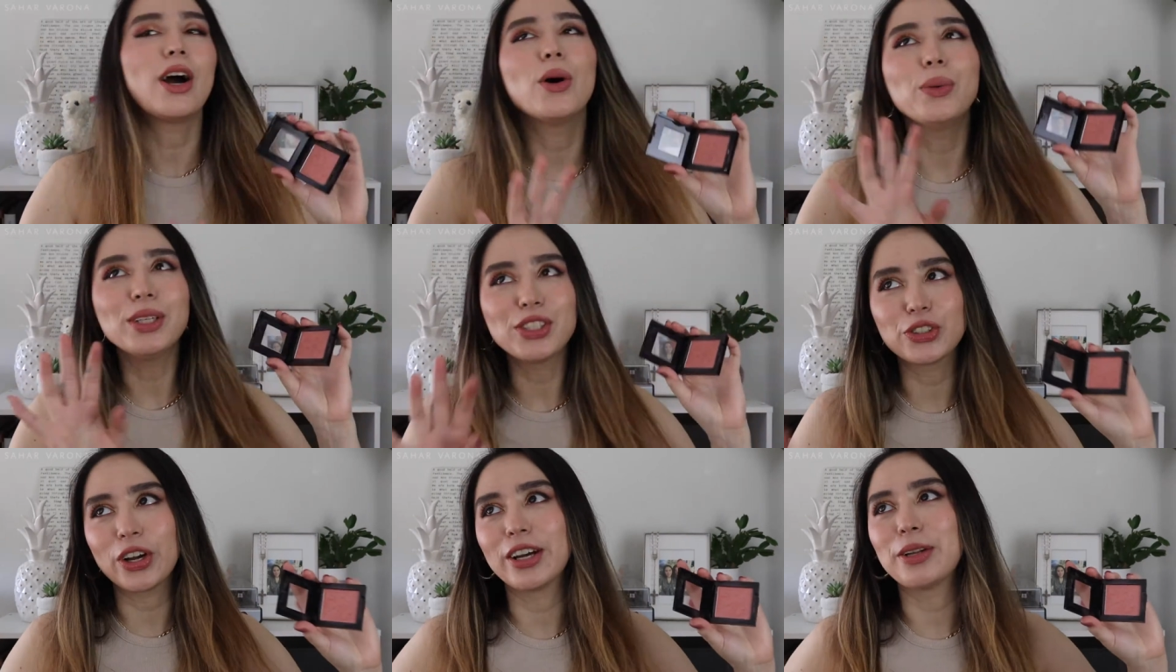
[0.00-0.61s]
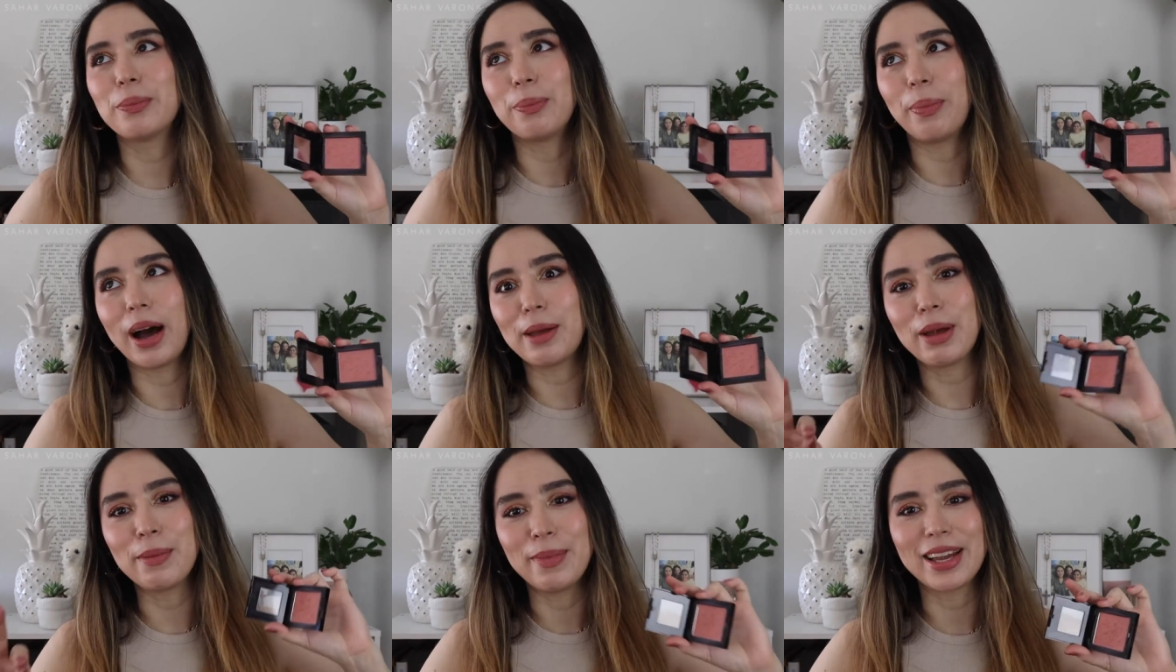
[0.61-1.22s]
always try to buy
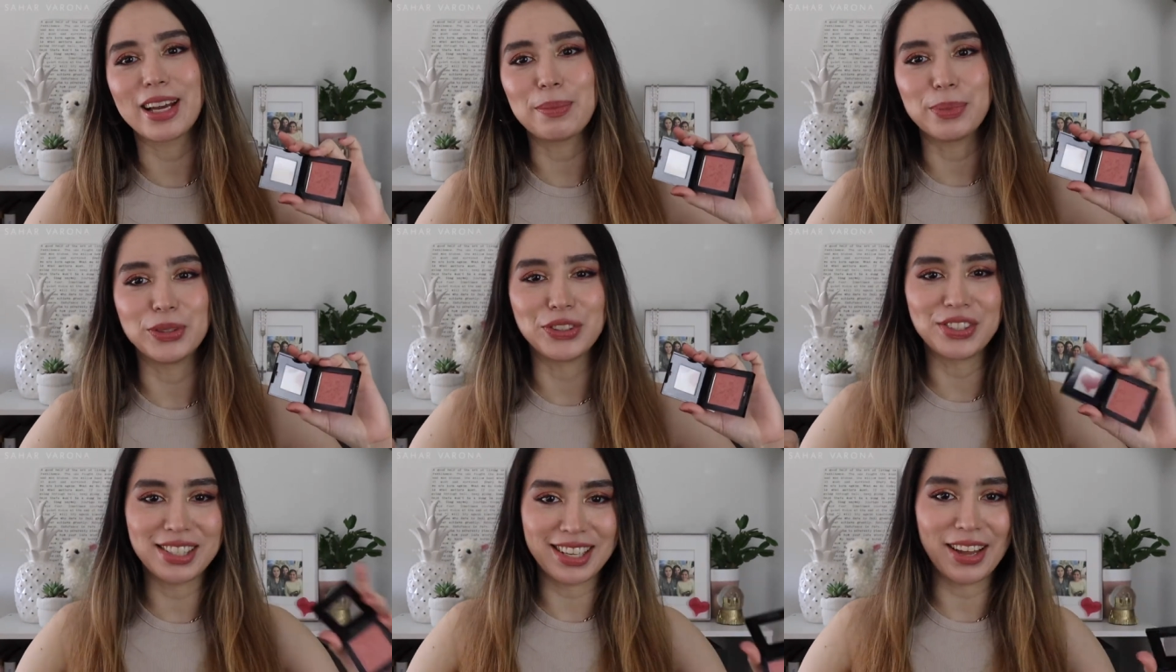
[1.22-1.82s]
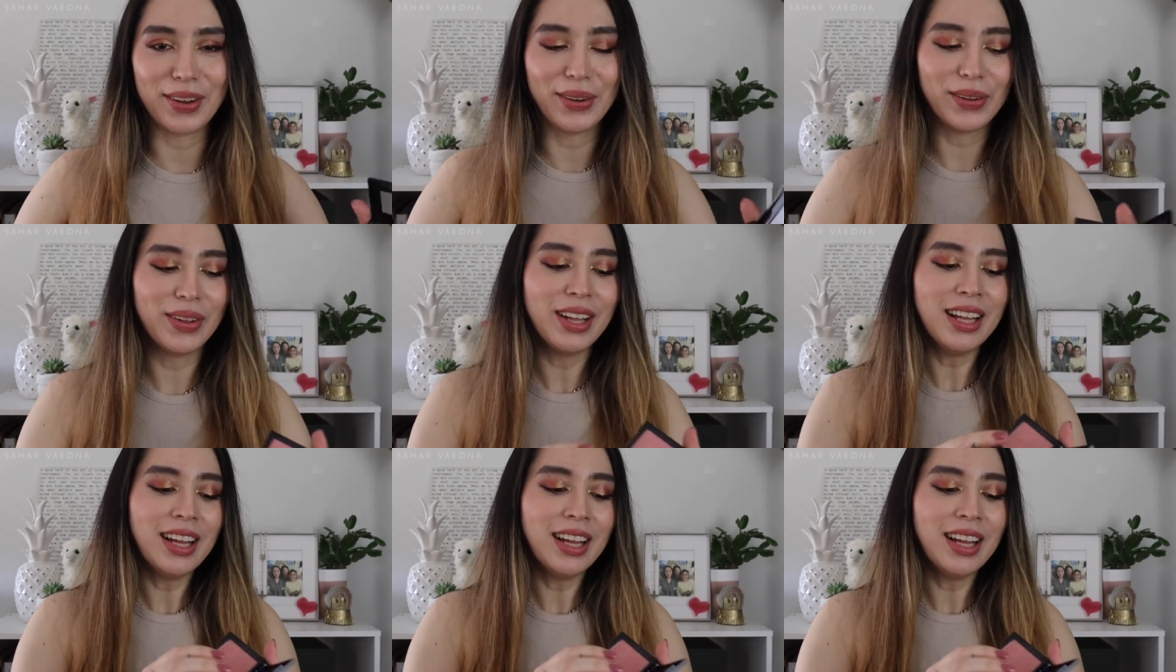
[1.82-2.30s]
my makeup on sale.